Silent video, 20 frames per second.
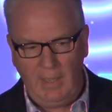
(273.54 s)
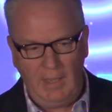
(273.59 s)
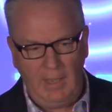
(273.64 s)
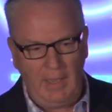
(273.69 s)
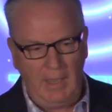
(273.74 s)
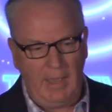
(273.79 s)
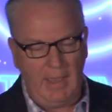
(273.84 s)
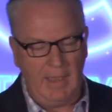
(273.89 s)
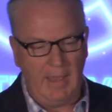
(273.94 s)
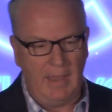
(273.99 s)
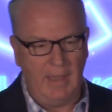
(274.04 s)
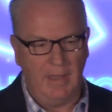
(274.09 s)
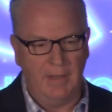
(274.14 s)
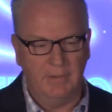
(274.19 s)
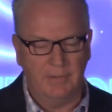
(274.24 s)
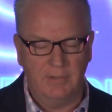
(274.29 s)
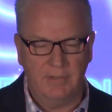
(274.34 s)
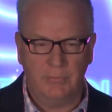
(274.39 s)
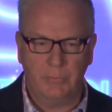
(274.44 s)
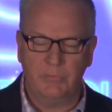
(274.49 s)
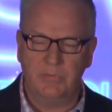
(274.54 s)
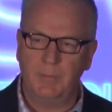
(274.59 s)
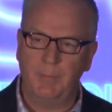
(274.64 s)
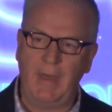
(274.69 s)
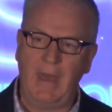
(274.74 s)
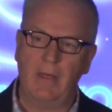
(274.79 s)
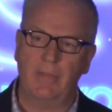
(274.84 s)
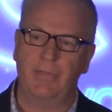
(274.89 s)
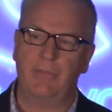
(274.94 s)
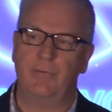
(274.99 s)
And this was
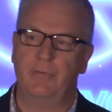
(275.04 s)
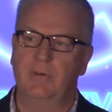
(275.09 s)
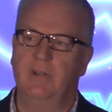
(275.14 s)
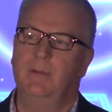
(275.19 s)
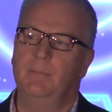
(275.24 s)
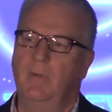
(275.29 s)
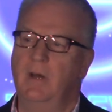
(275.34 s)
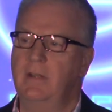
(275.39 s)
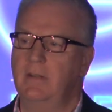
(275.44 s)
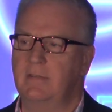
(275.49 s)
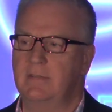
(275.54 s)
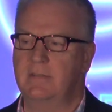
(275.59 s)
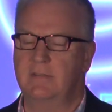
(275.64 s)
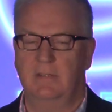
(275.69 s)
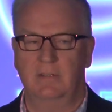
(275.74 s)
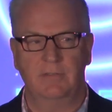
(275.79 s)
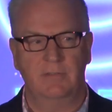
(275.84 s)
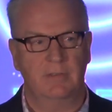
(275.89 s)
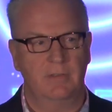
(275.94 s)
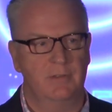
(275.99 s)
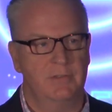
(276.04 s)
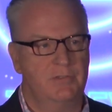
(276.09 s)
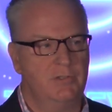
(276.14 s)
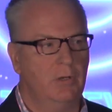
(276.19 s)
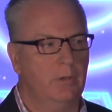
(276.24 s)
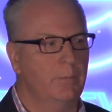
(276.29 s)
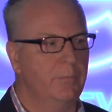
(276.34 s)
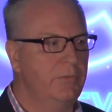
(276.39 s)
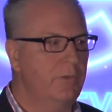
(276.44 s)
about 3 months into the job,